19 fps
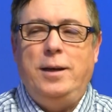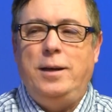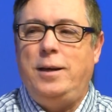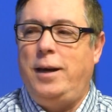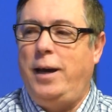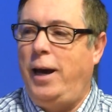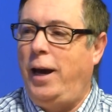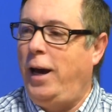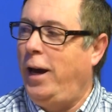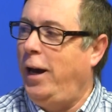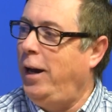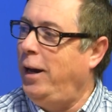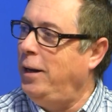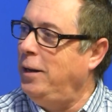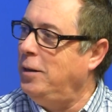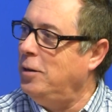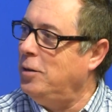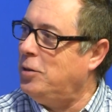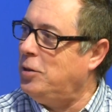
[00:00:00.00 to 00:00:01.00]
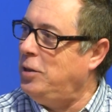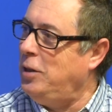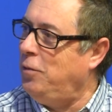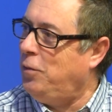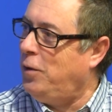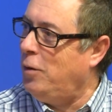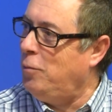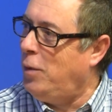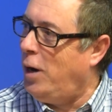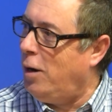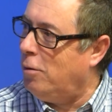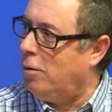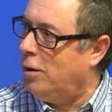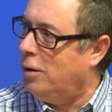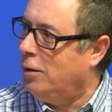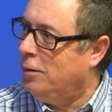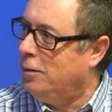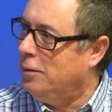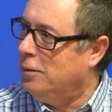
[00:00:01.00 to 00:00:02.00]
and Steve Camara.
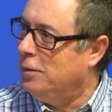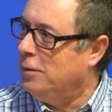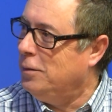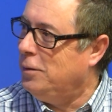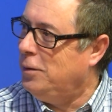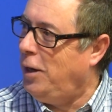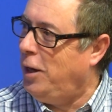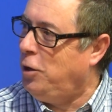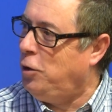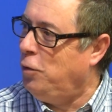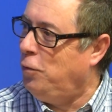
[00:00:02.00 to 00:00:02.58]
Thank you